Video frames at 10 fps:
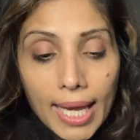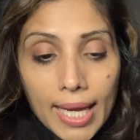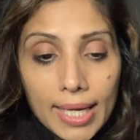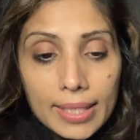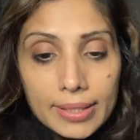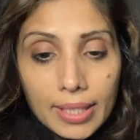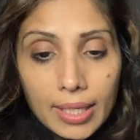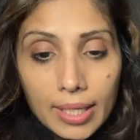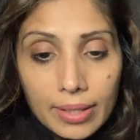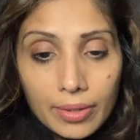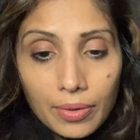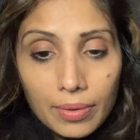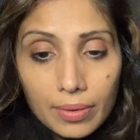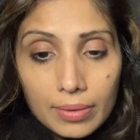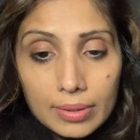And
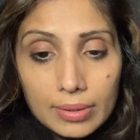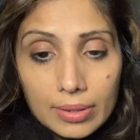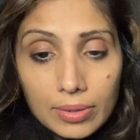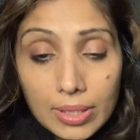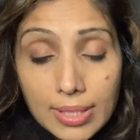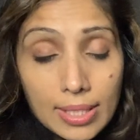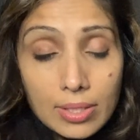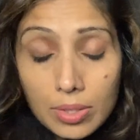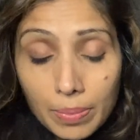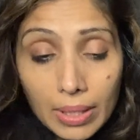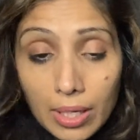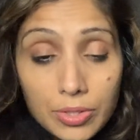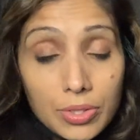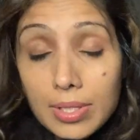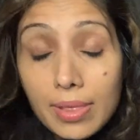they're considered to be
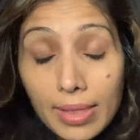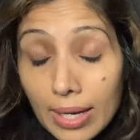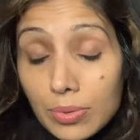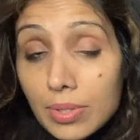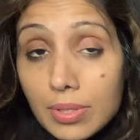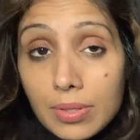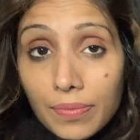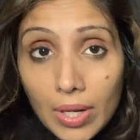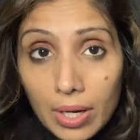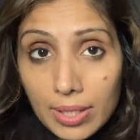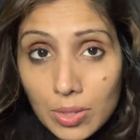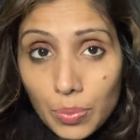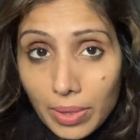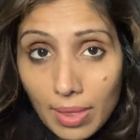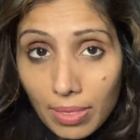hundreds of thousands of nadis
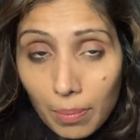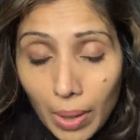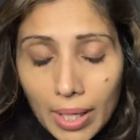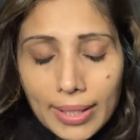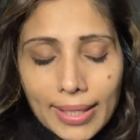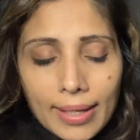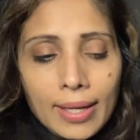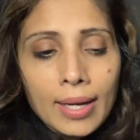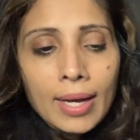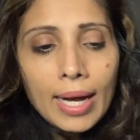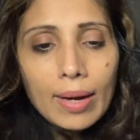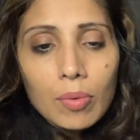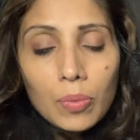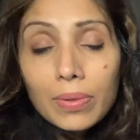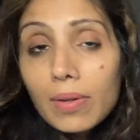within the body.
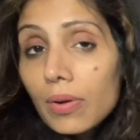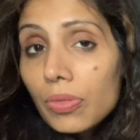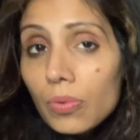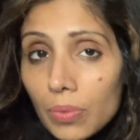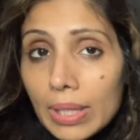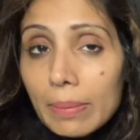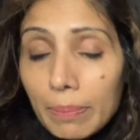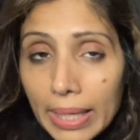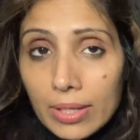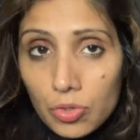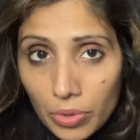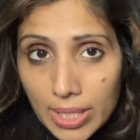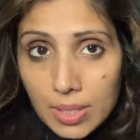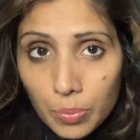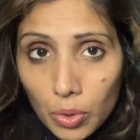However, there are three main
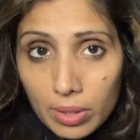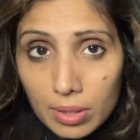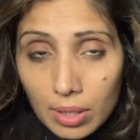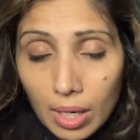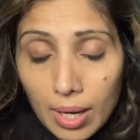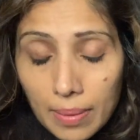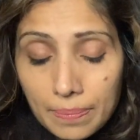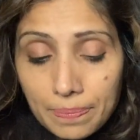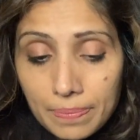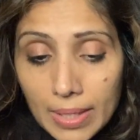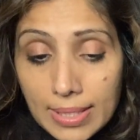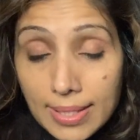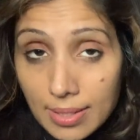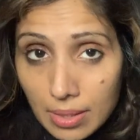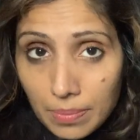transport
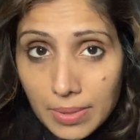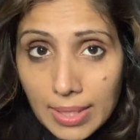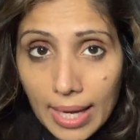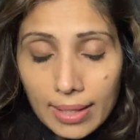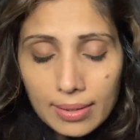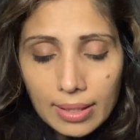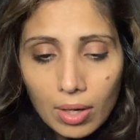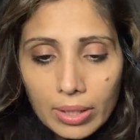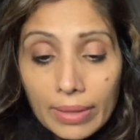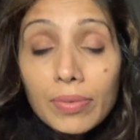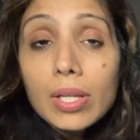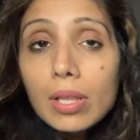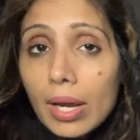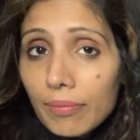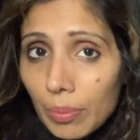systems that are given a
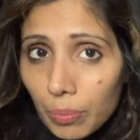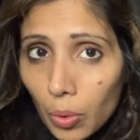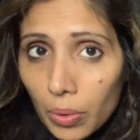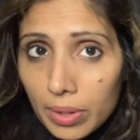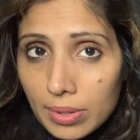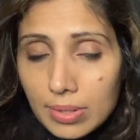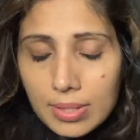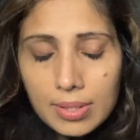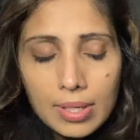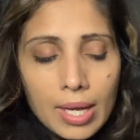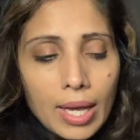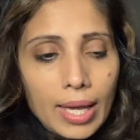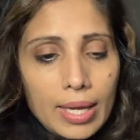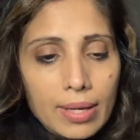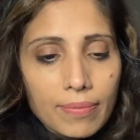lot of importance
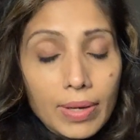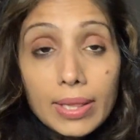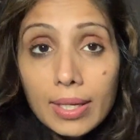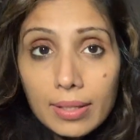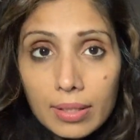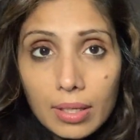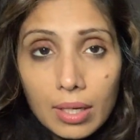in Vedic